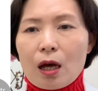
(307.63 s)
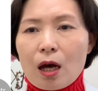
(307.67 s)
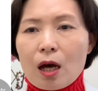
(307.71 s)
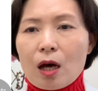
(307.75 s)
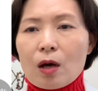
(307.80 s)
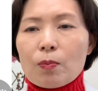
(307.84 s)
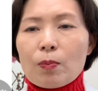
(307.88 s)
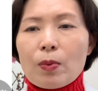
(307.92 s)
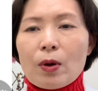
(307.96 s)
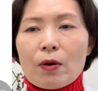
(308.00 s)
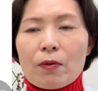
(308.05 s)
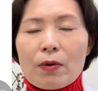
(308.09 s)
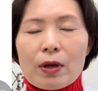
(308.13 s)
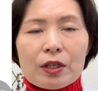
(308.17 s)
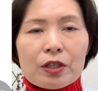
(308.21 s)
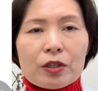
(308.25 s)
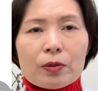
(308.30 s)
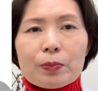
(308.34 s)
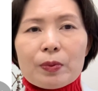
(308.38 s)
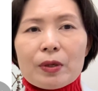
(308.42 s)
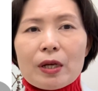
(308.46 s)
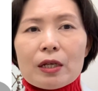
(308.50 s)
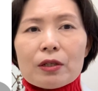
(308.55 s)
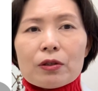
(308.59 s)
upper
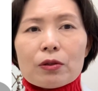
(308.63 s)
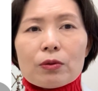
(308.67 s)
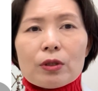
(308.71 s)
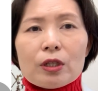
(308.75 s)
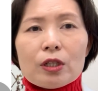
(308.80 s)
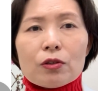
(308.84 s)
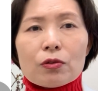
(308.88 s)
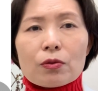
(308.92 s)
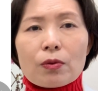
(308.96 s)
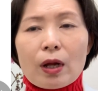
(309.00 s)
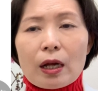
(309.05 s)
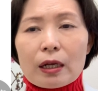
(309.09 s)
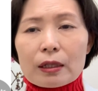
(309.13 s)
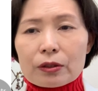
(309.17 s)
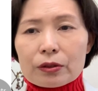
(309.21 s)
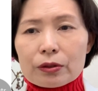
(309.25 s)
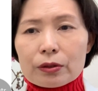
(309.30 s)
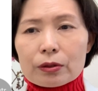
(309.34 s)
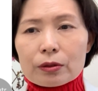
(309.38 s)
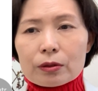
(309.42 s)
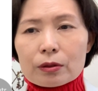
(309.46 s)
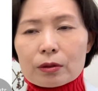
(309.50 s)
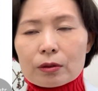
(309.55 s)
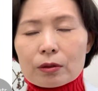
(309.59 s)
respiratory
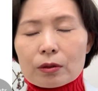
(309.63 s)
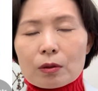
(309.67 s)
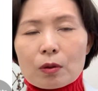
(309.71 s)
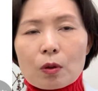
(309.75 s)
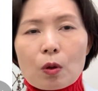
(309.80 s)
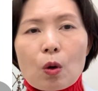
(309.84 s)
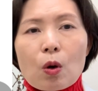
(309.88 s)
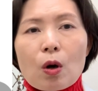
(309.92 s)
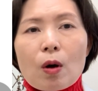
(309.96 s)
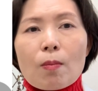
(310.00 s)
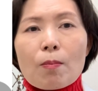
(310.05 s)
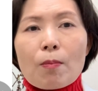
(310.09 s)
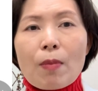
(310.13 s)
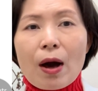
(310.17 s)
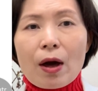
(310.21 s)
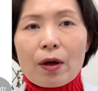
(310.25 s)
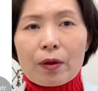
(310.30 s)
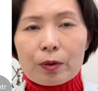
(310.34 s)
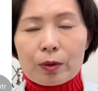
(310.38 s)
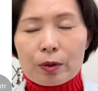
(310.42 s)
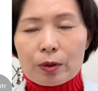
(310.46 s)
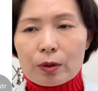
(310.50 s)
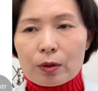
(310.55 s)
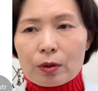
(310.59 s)
tract or
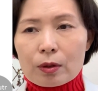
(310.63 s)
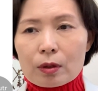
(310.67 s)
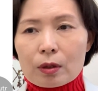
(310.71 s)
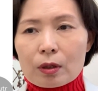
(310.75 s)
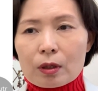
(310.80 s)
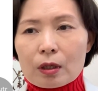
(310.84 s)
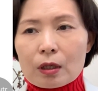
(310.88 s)
mouth,